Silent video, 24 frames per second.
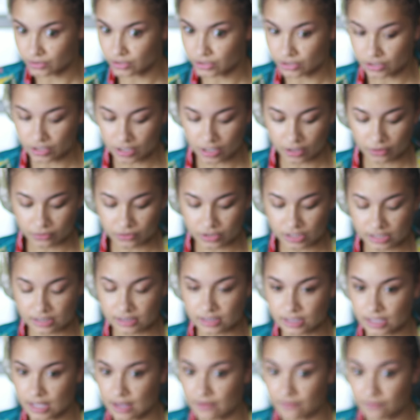you know, just
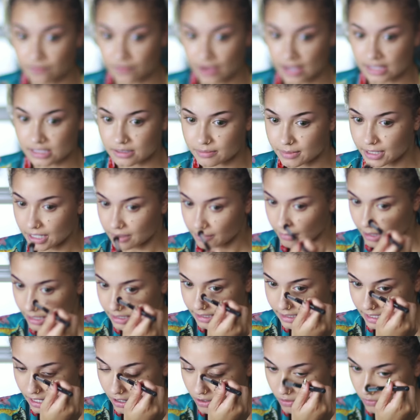investment in
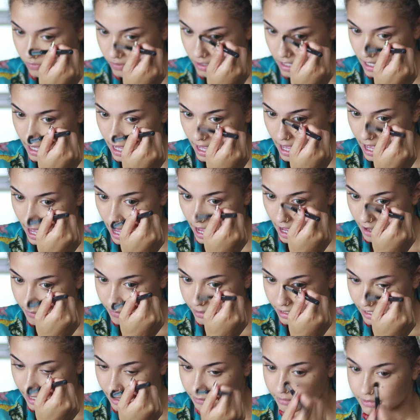myself, I've
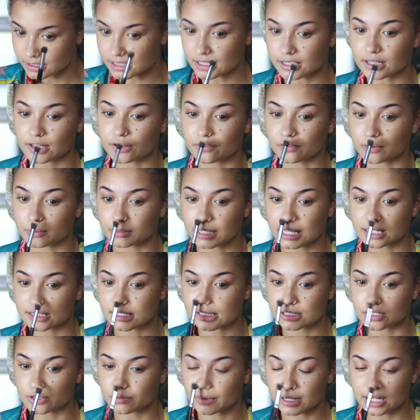been able to heal from that
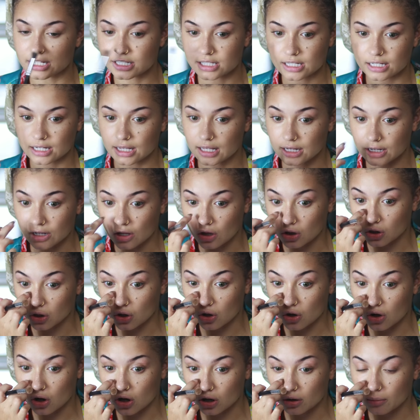situation. And
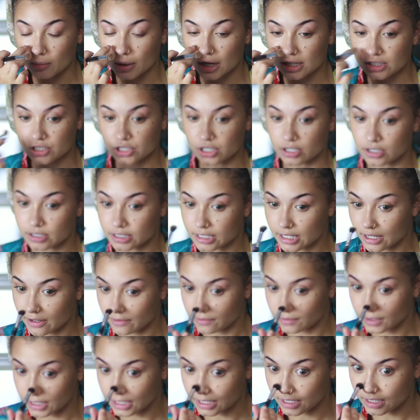along my journey
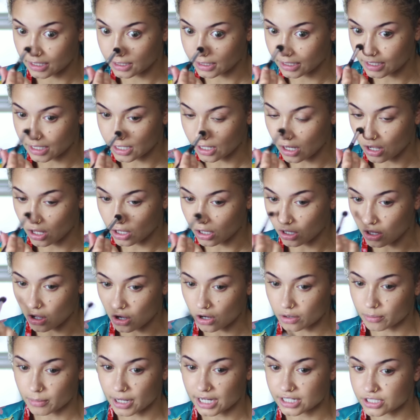of healing,
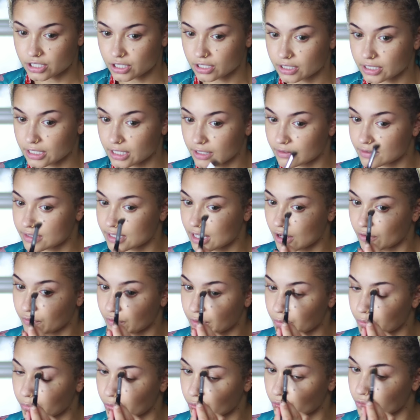along my journey of self
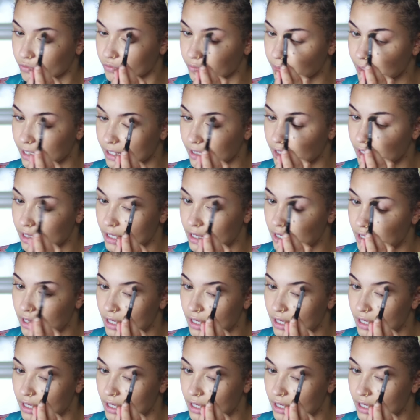improvement,